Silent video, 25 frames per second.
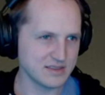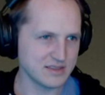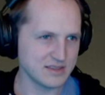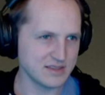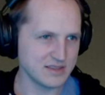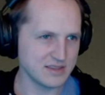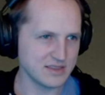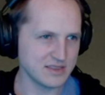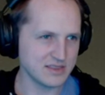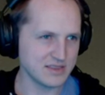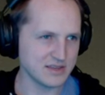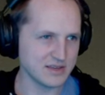
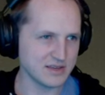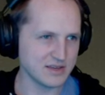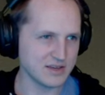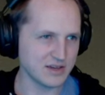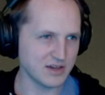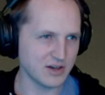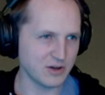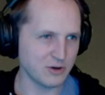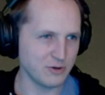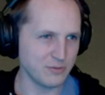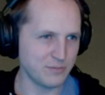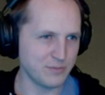The
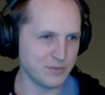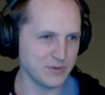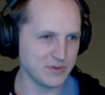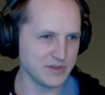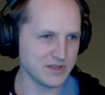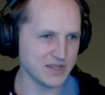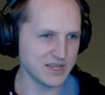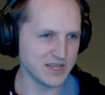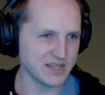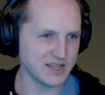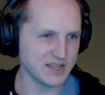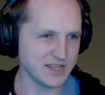
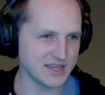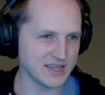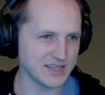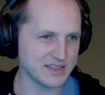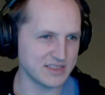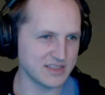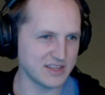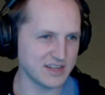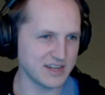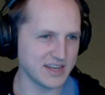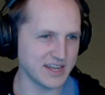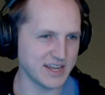opaline, like
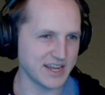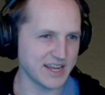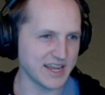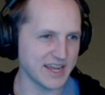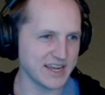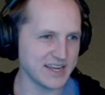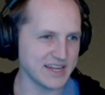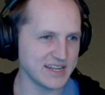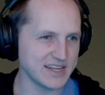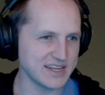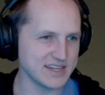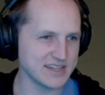the
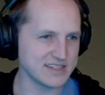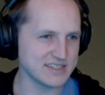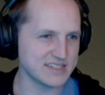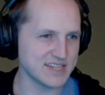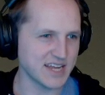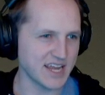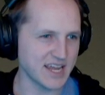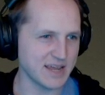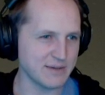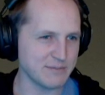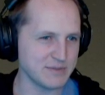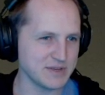negating
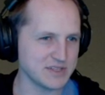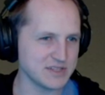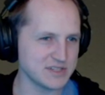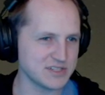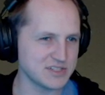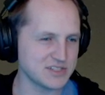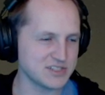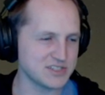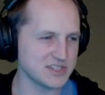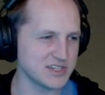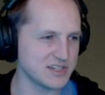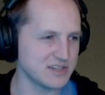
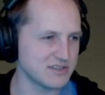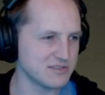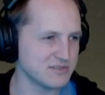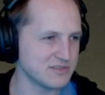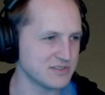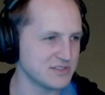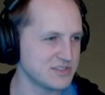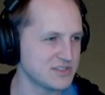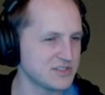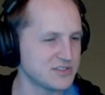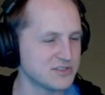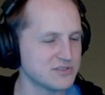damage and
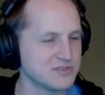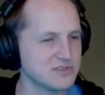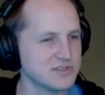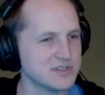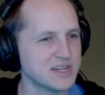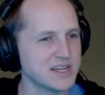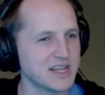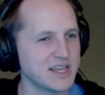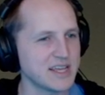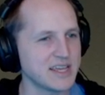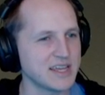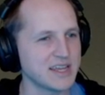
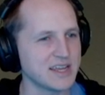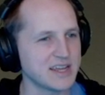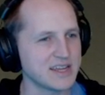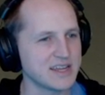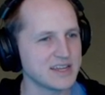restoring, like,